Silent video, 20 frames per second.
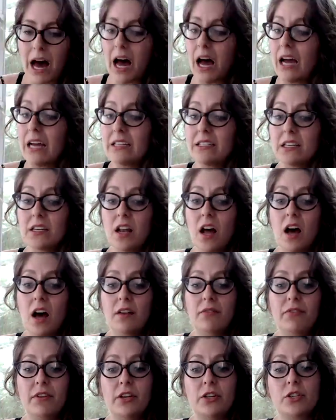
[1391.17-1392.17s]
I did
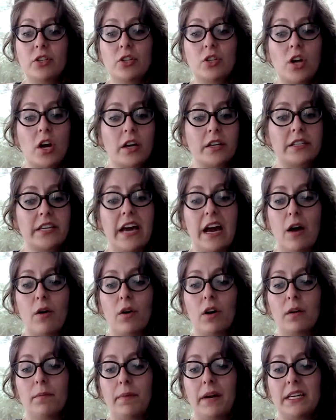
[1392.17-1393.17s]
not finish The Dark
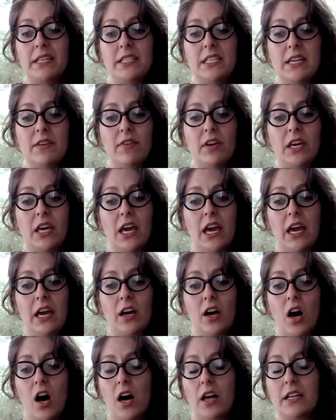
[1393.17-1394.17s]
Tower by Stephen King,
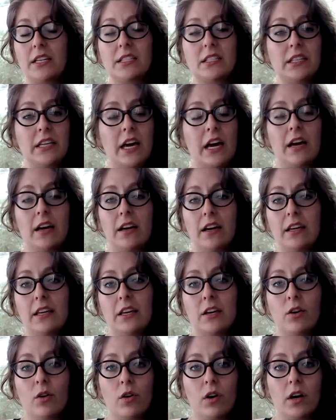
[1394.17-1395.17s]
honestly,
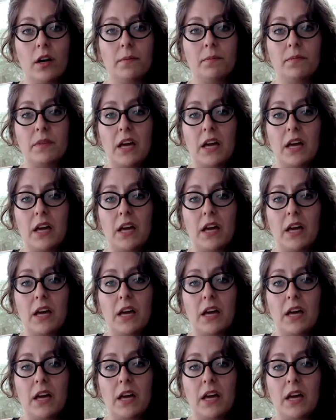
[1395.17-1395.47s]
Igor.